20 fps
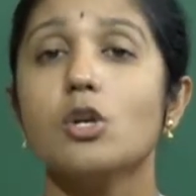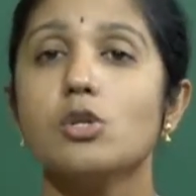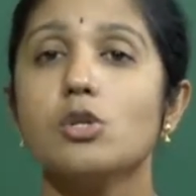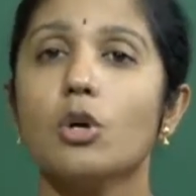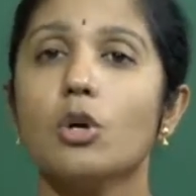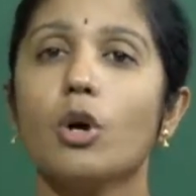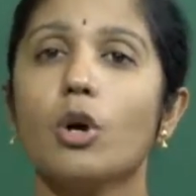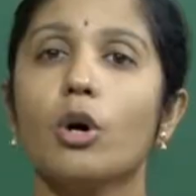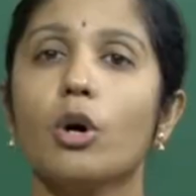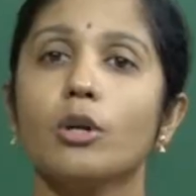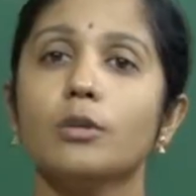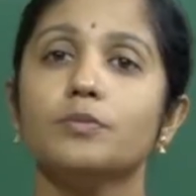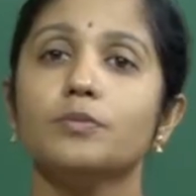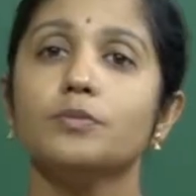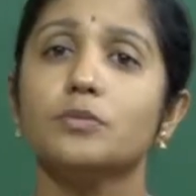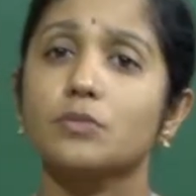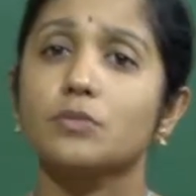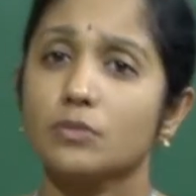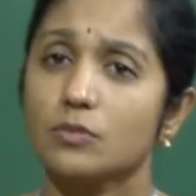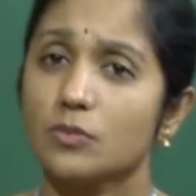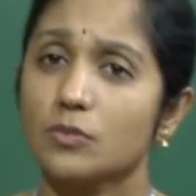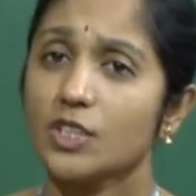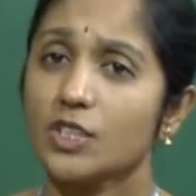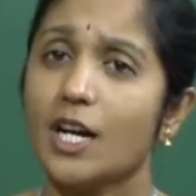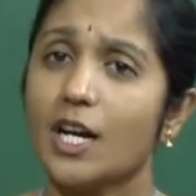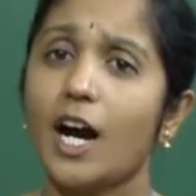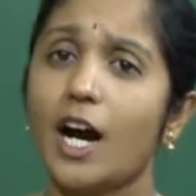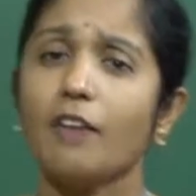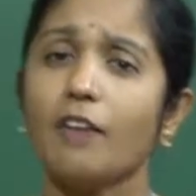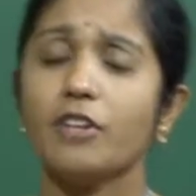So
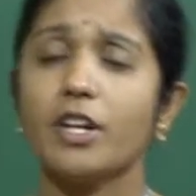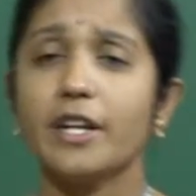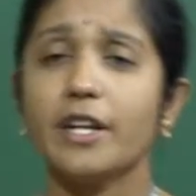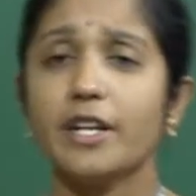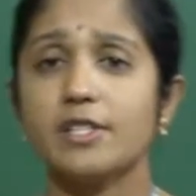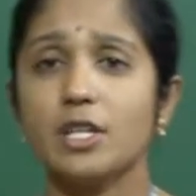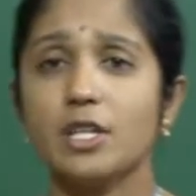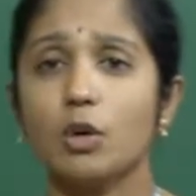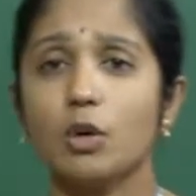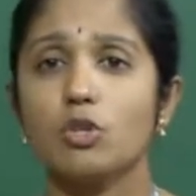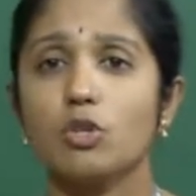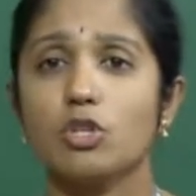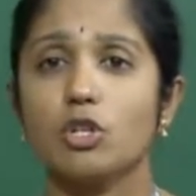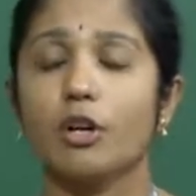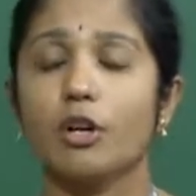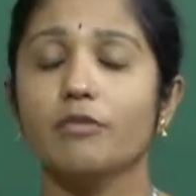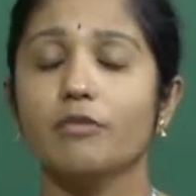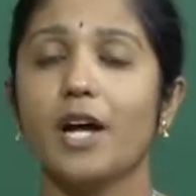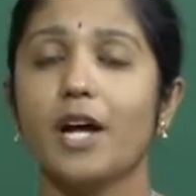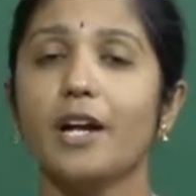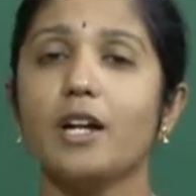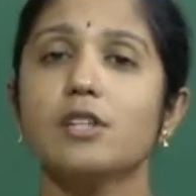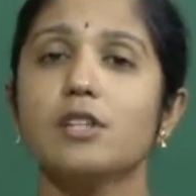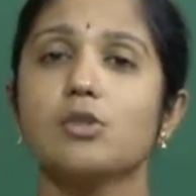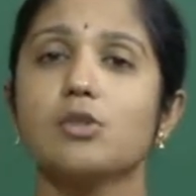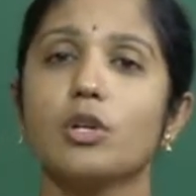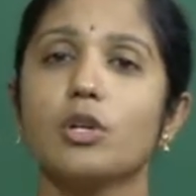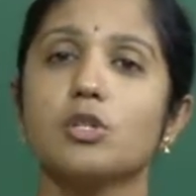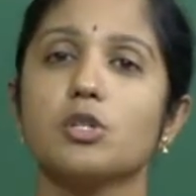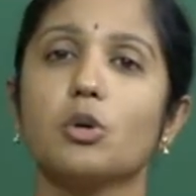after execution of that,
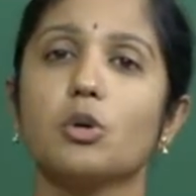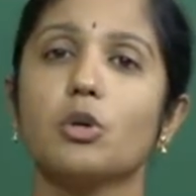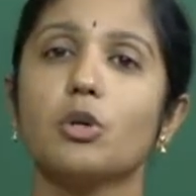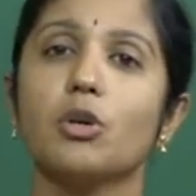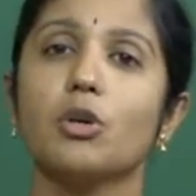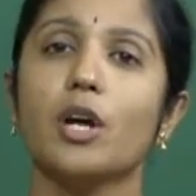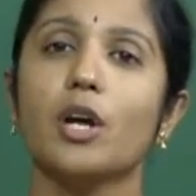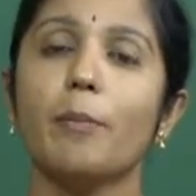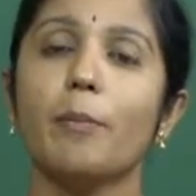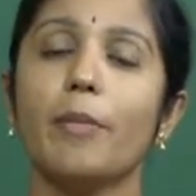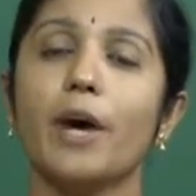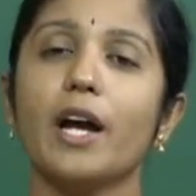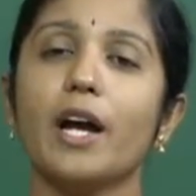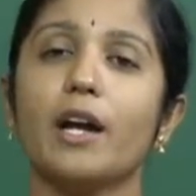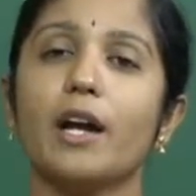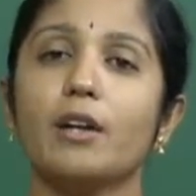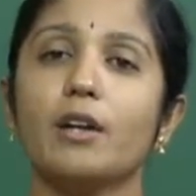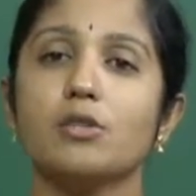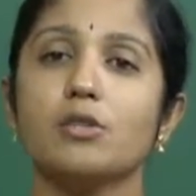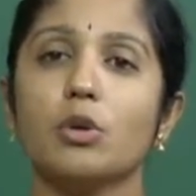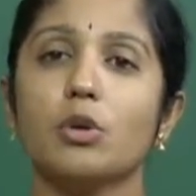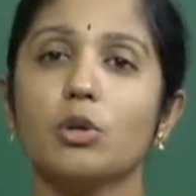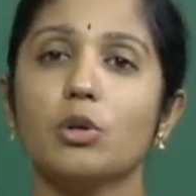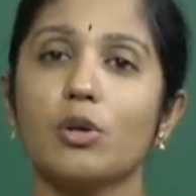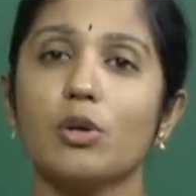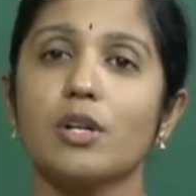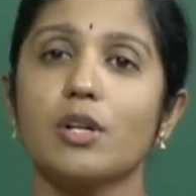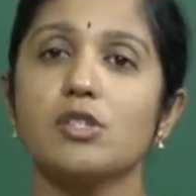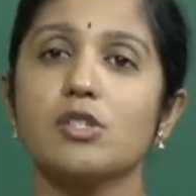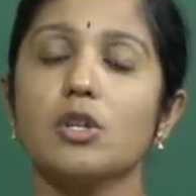so it is going to come back, it is going
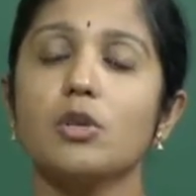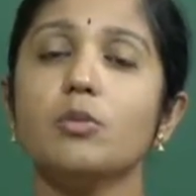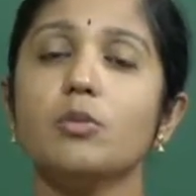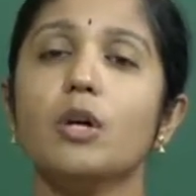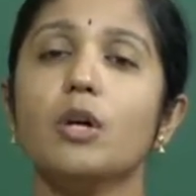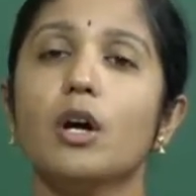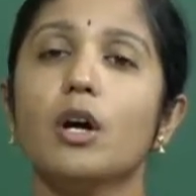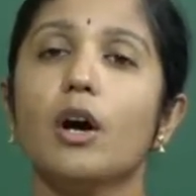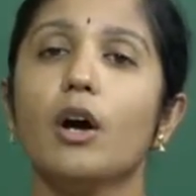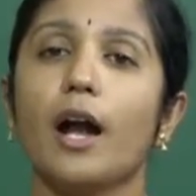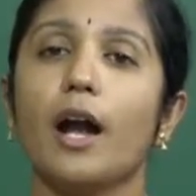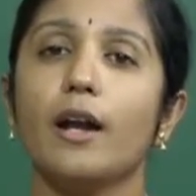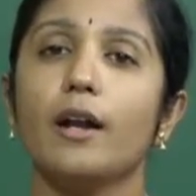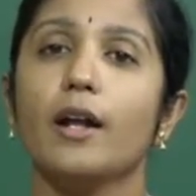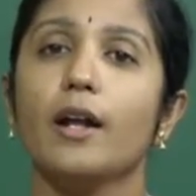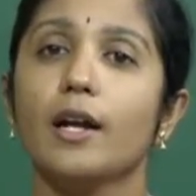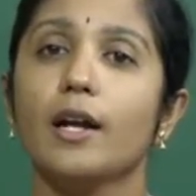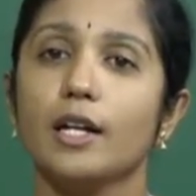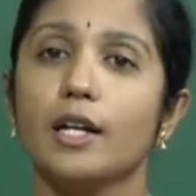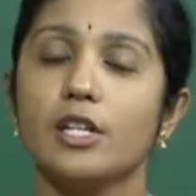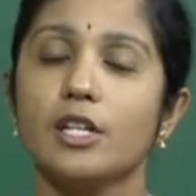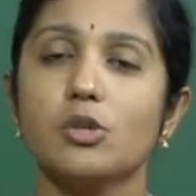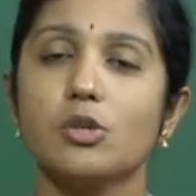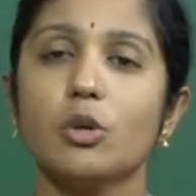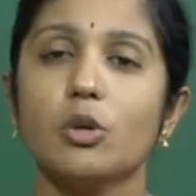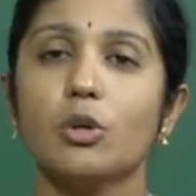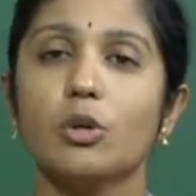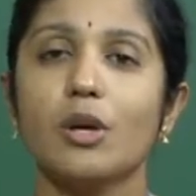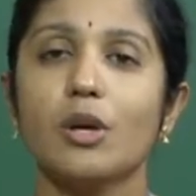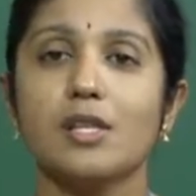to resume, and it is
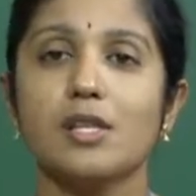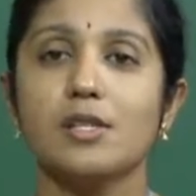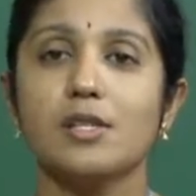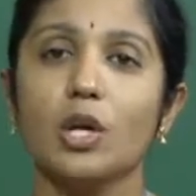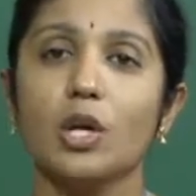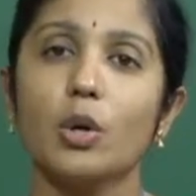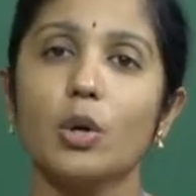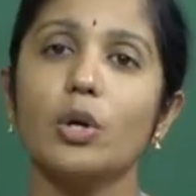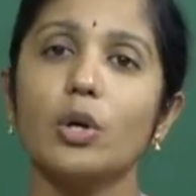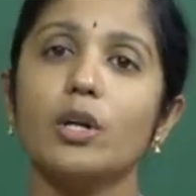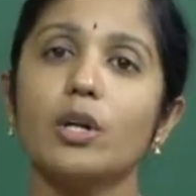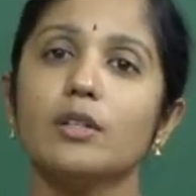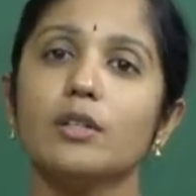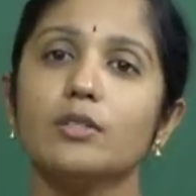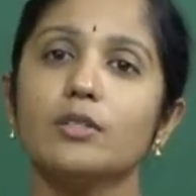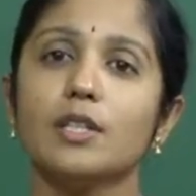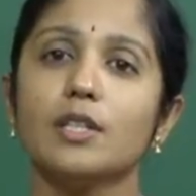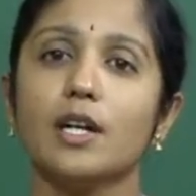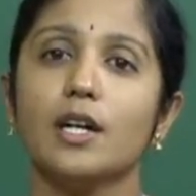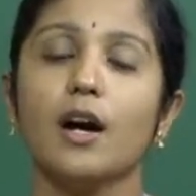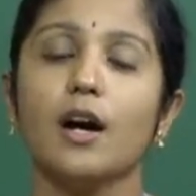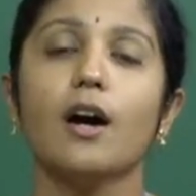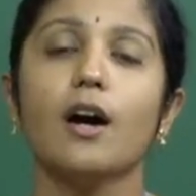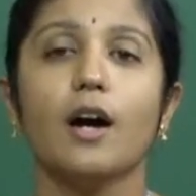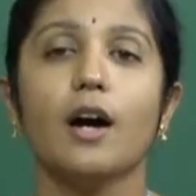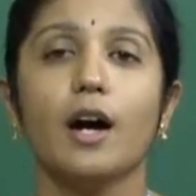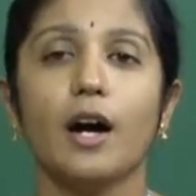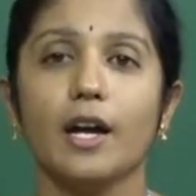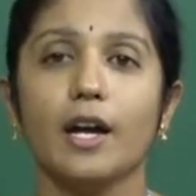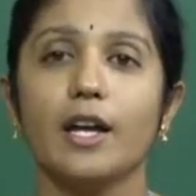going to execute the
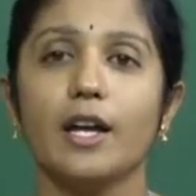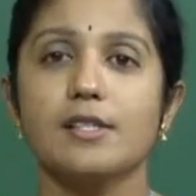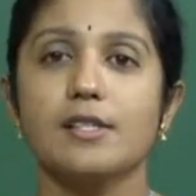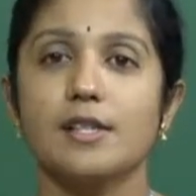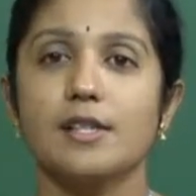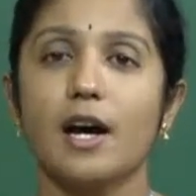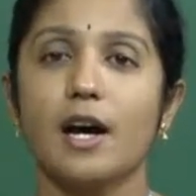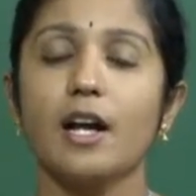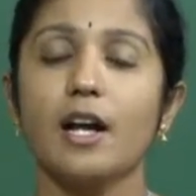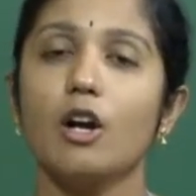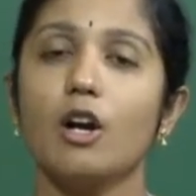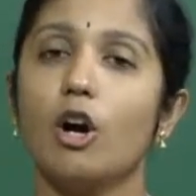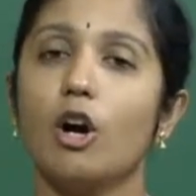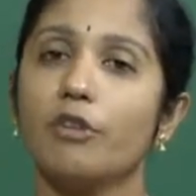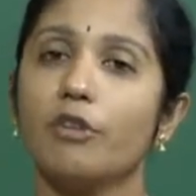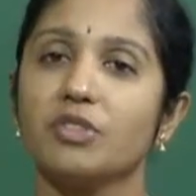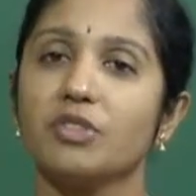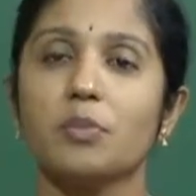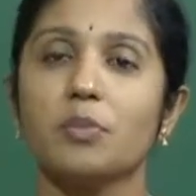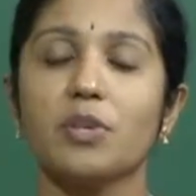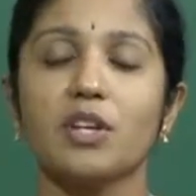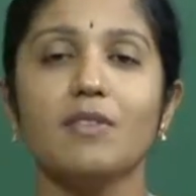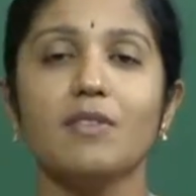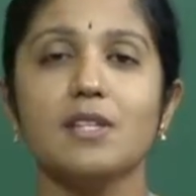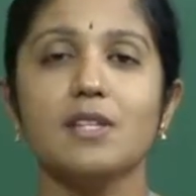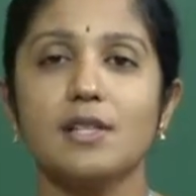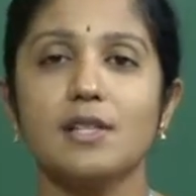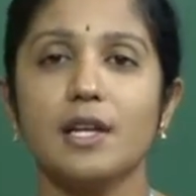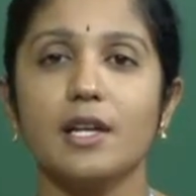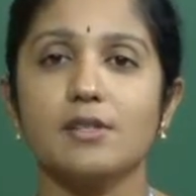ISR of the
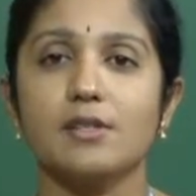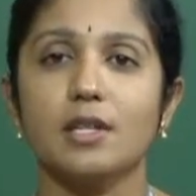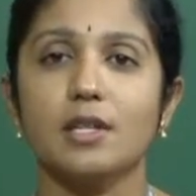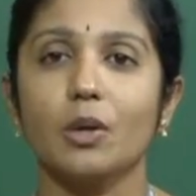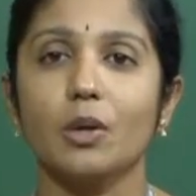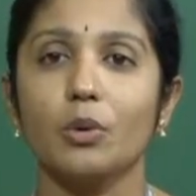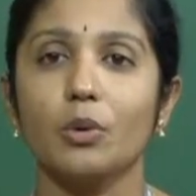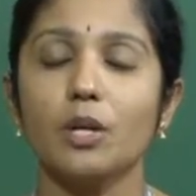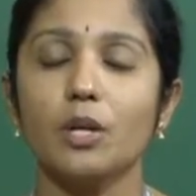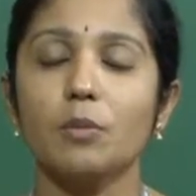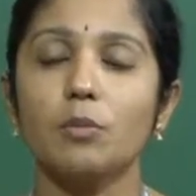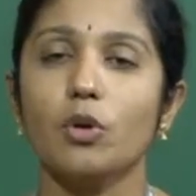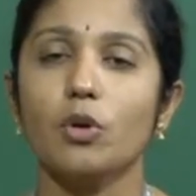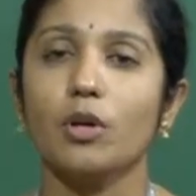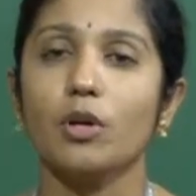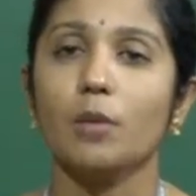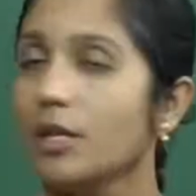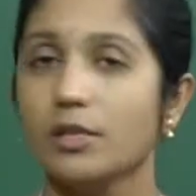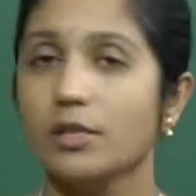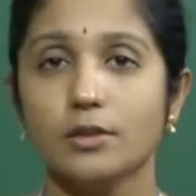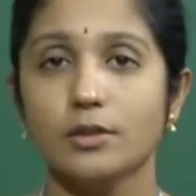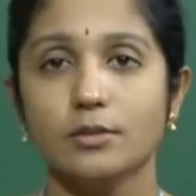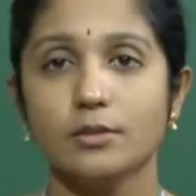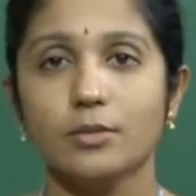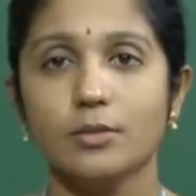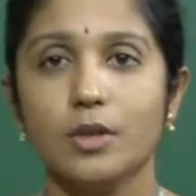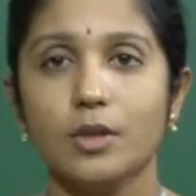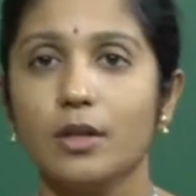previously executing program.